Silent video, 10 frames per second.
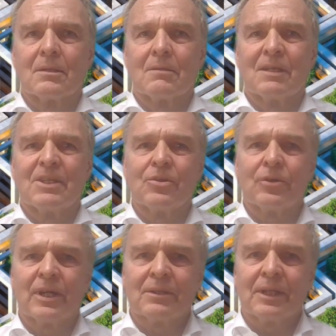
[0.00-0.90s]

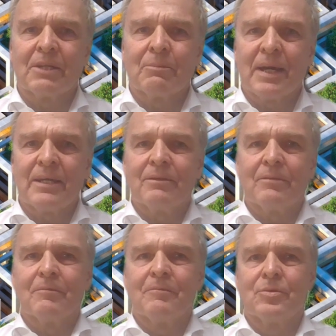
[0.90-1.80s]
Valerian, in my
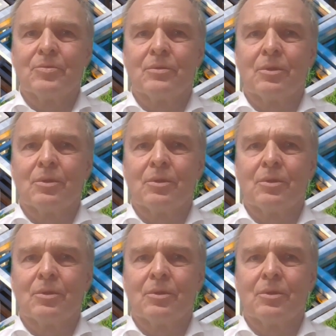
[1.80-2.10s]
view,